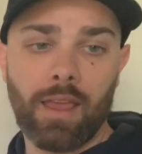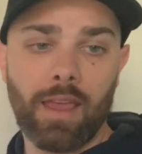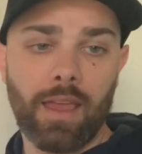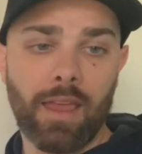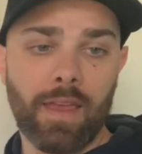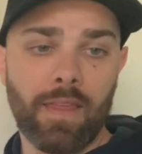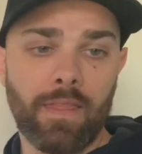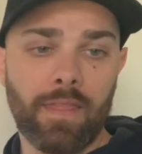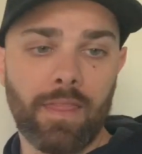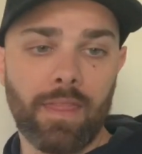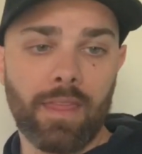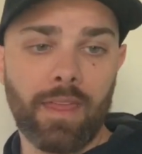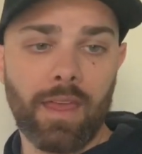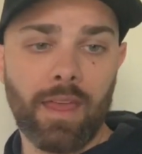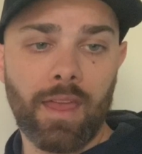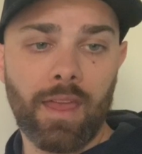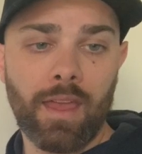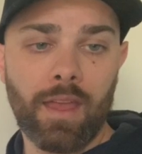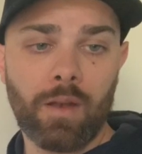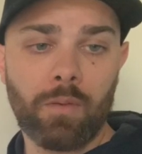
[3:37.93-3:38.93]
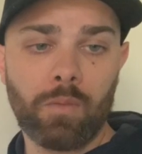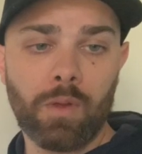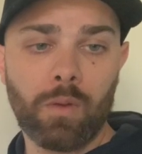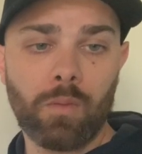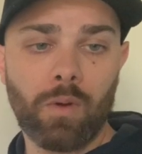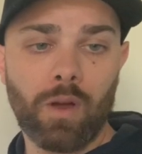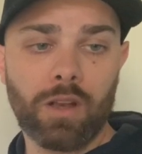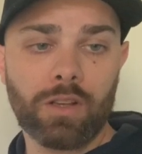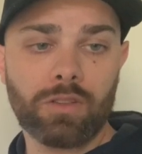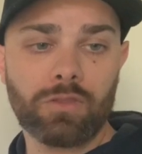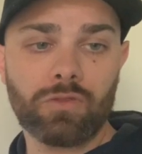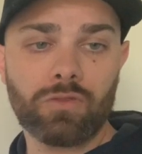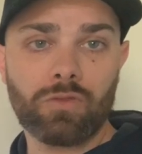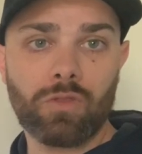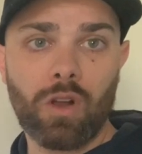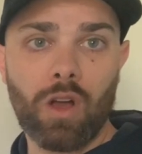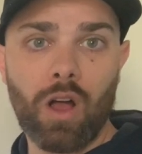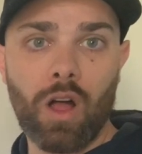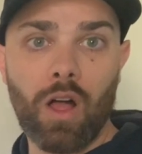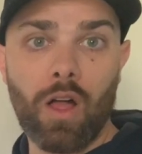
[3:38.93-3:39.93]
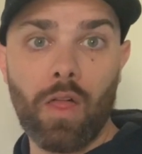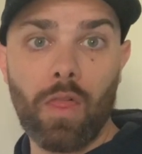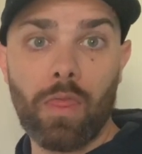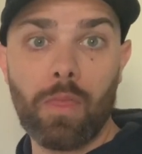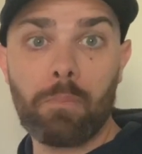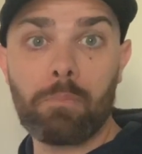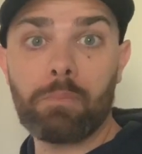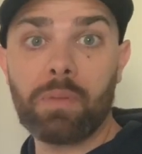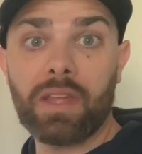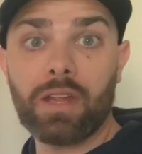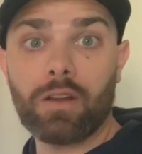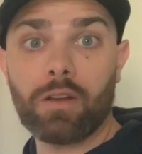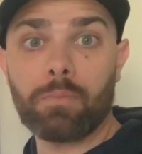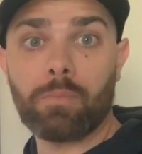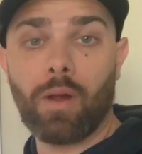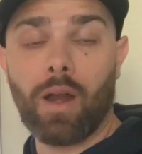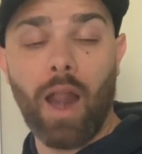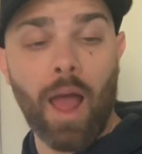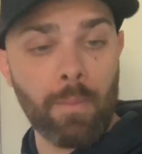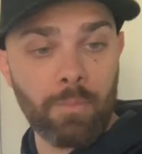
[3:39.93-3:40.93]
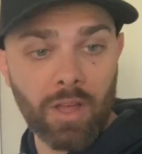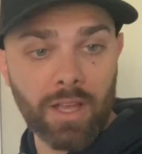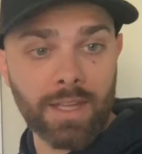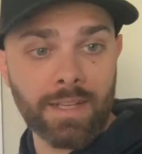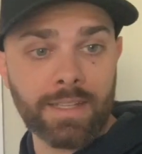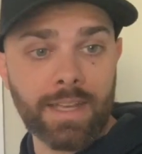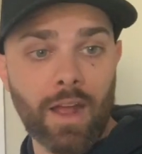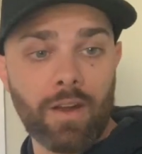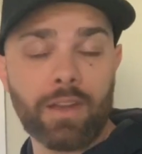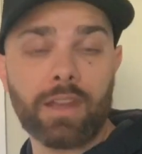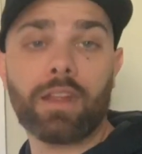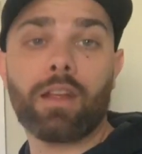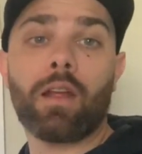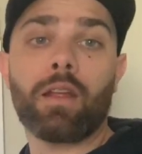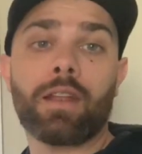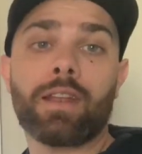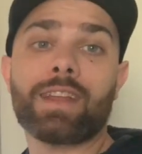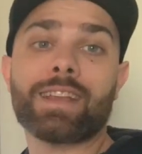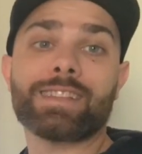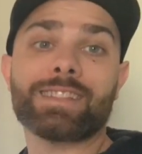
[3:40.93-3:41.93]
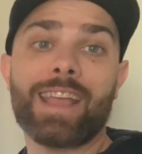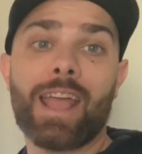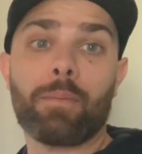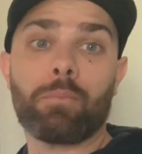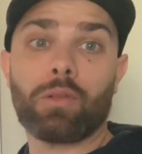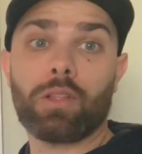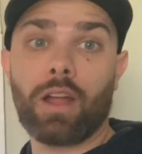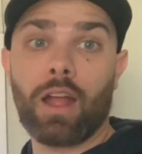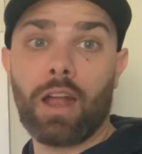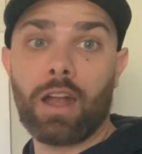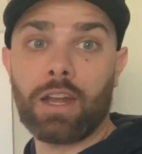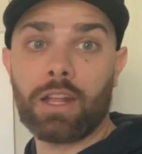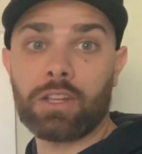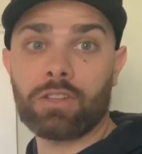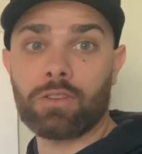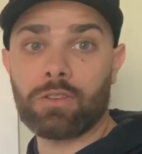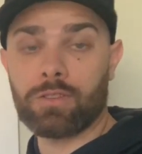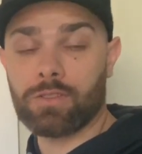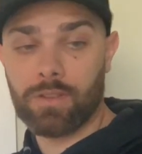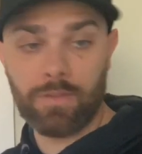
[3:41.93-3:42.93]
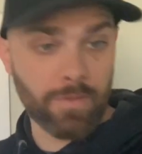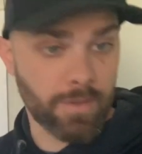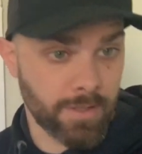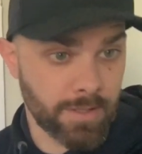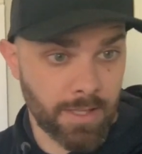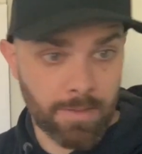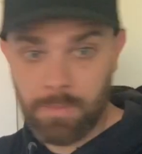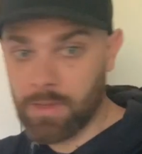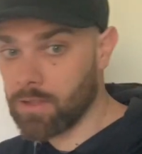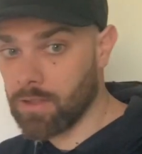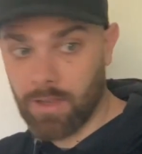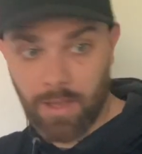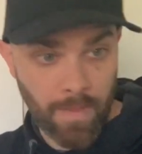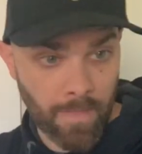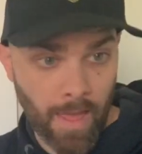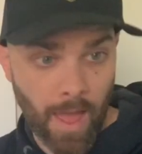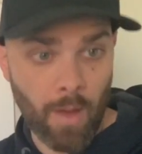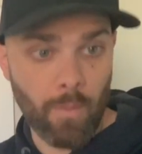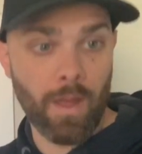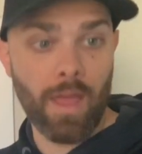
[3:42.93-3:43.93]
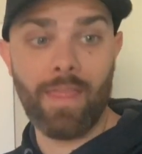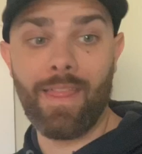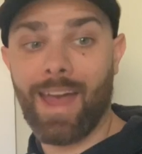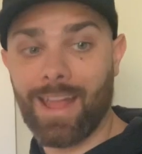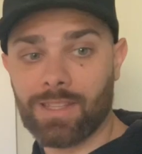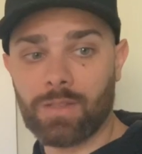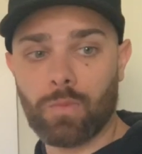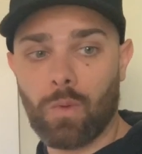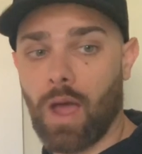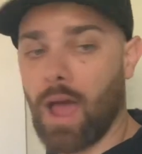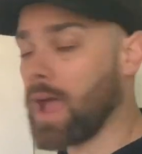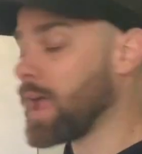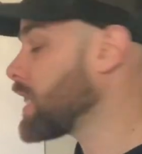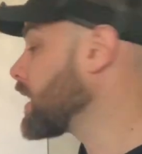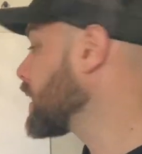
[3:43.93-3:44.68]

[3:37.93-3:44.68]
And then we want to draw the beard part. I'm looking down here at an example I already drew, so if you see me looking that way, that's why.